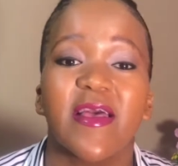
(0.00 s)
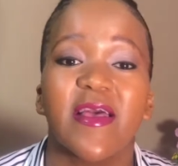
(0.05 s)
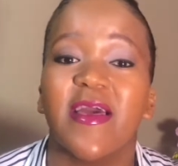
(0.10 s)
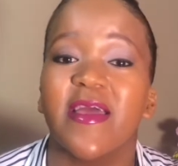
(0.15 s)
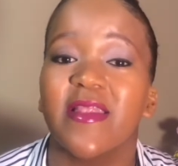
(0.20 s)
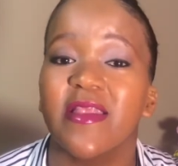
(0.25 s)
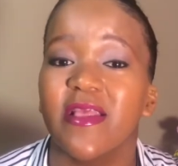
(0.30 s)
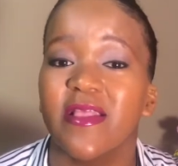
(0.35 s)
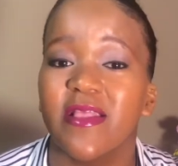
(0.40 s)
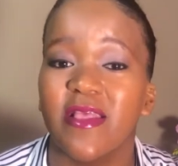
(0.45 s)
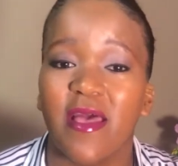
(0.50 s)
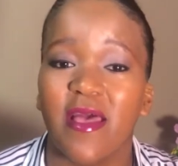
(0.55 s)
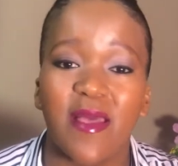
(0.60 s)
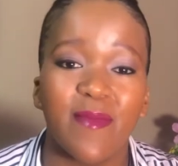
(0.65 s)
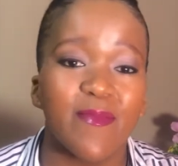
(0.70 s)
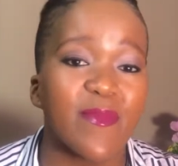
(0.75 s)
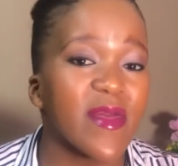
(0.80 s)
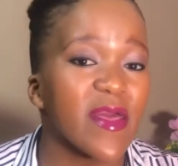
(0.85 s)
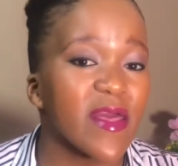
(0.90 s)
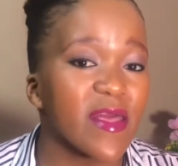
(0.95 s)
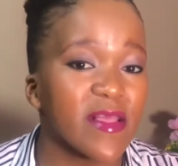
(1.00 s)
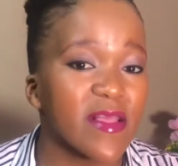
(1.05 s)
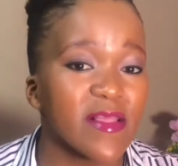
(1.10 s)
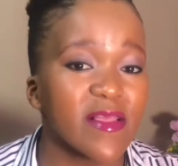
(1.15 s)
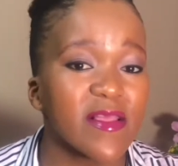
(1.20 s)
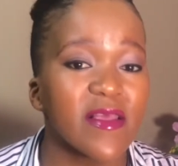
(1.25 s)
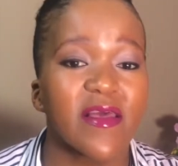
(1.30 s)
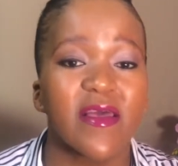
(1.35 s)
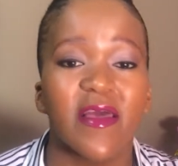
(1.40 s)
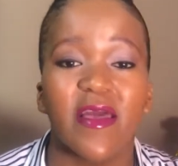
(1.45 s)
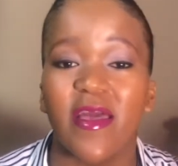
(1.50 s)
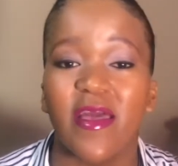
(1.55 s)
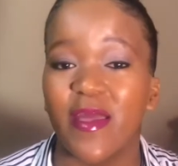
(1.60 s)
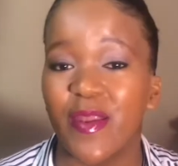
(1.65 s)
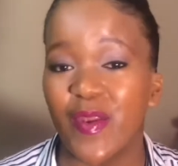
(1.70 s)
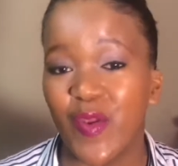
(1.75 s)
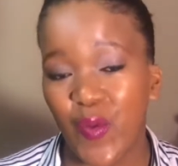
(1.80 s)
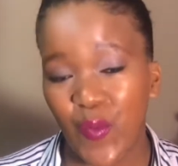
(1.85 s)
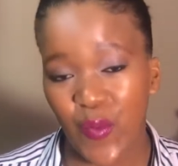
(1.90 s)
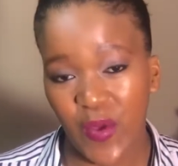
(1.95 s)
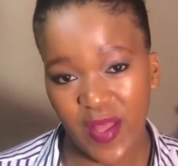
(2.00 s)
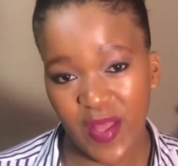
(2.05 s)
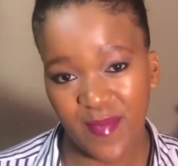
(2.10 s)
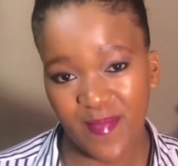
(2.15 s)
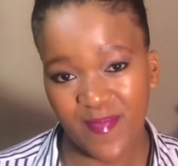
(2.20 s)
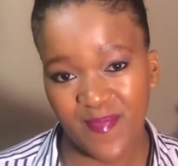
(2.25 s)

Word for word: anytime, and anyway.